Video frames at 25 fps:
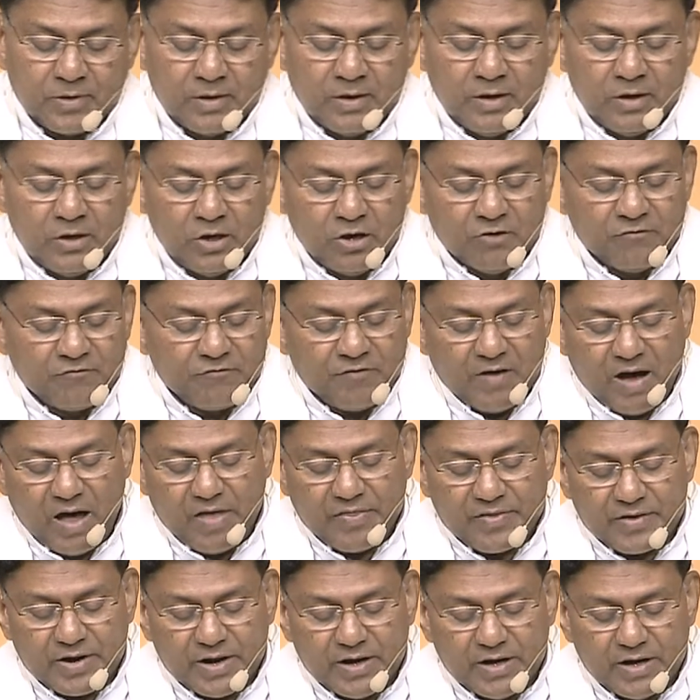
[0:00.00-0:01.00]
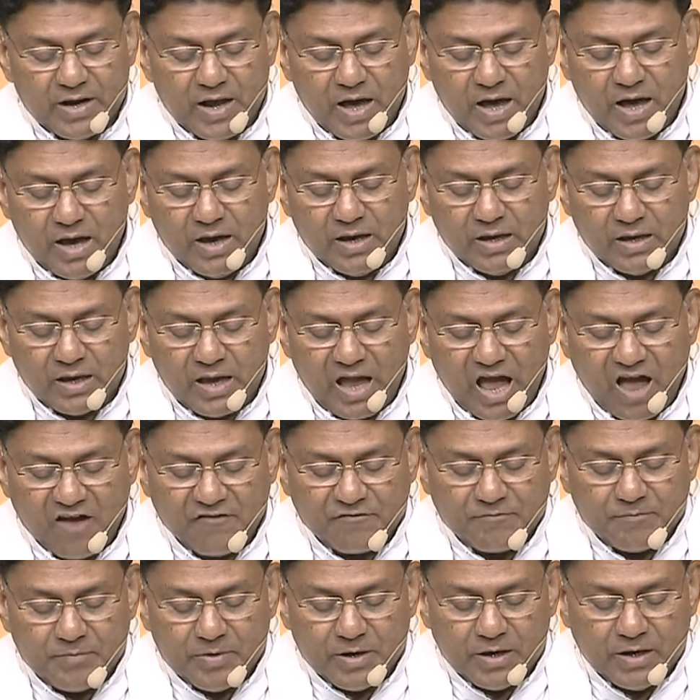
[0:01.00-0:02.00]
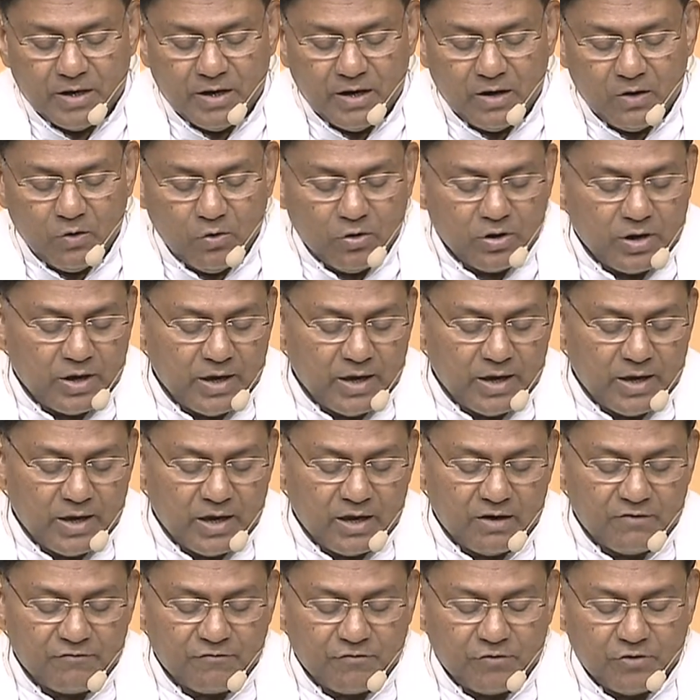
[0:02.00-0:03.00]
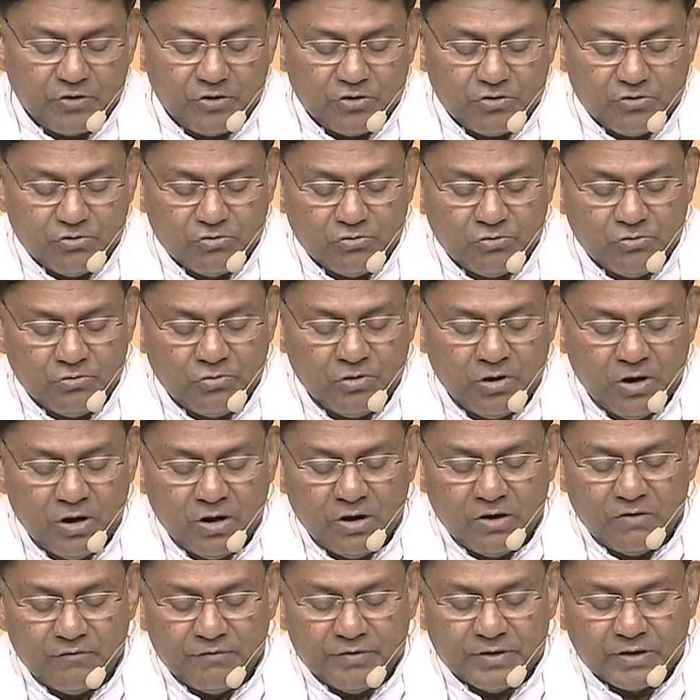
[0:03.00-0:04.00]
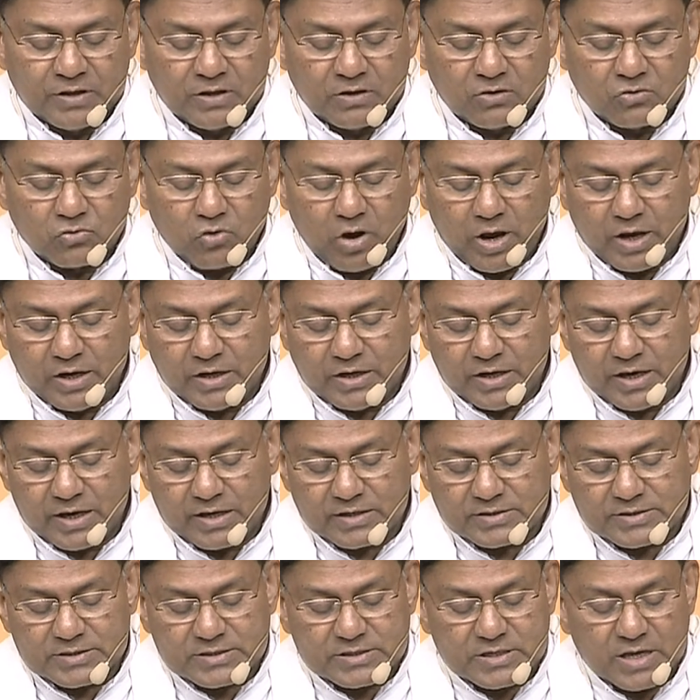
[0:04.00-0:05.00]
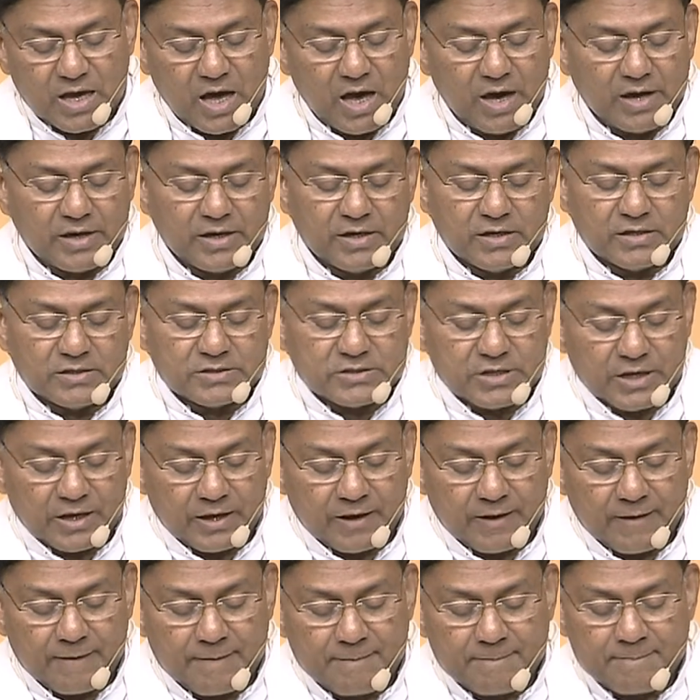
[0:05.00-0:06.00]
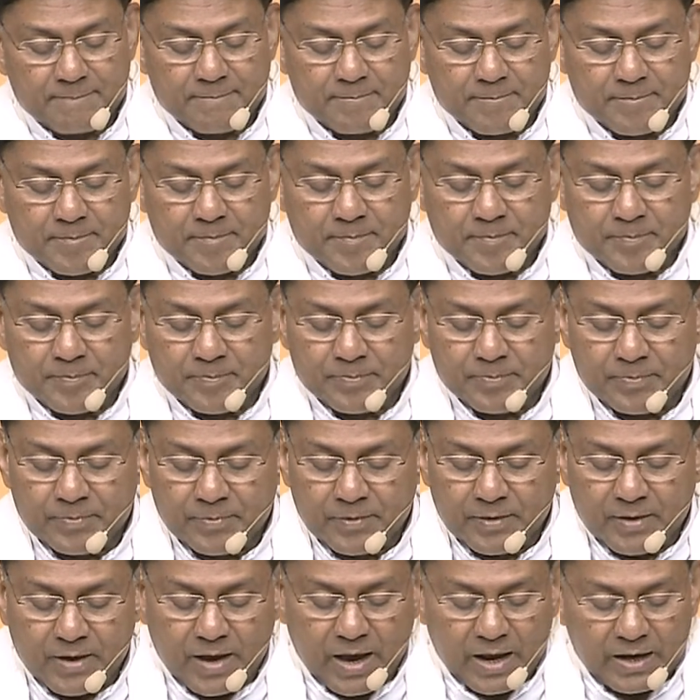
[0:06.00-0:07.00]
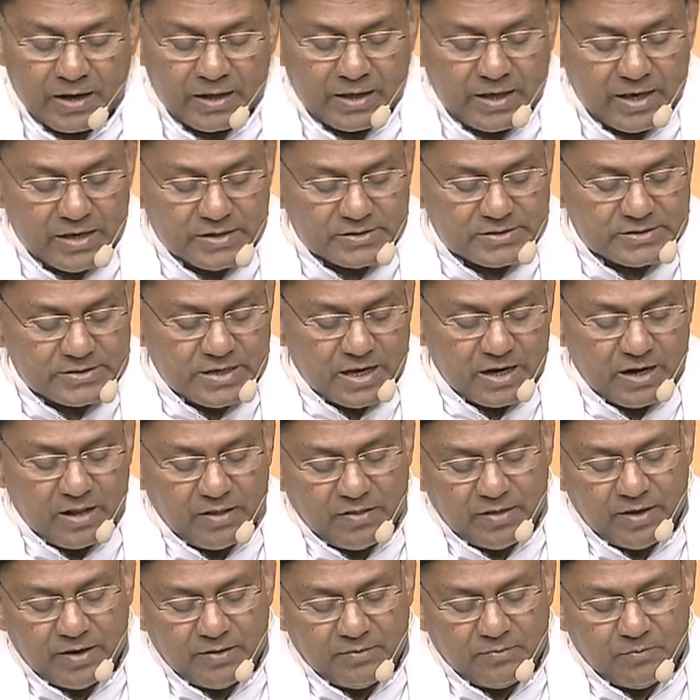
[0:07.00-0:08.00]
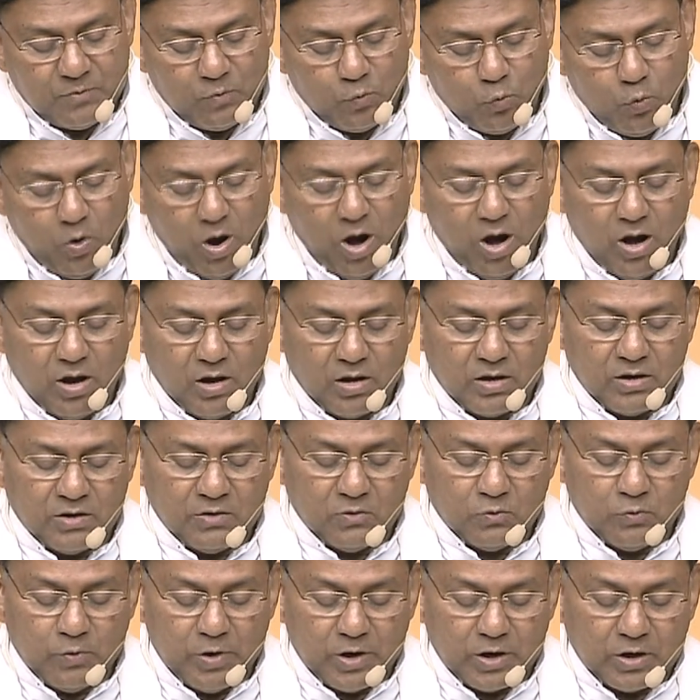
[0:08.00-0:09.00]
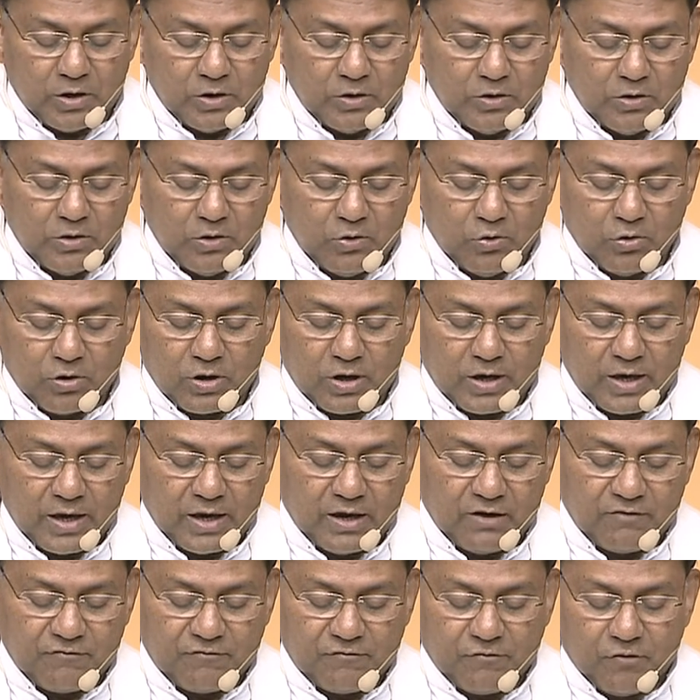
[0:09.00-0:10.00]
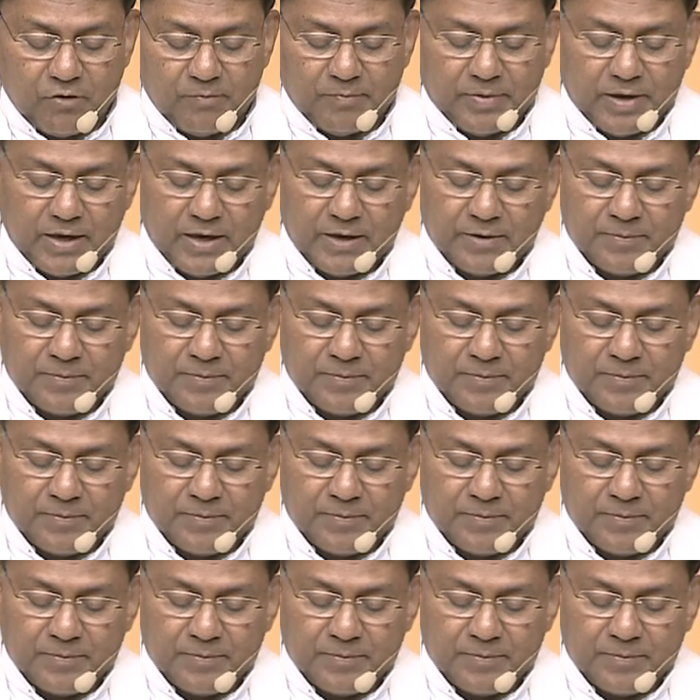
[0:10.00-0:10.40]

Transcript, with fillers: Your father and I have been looking for you with great anxiety." And he said to them, "Why were you looking for me?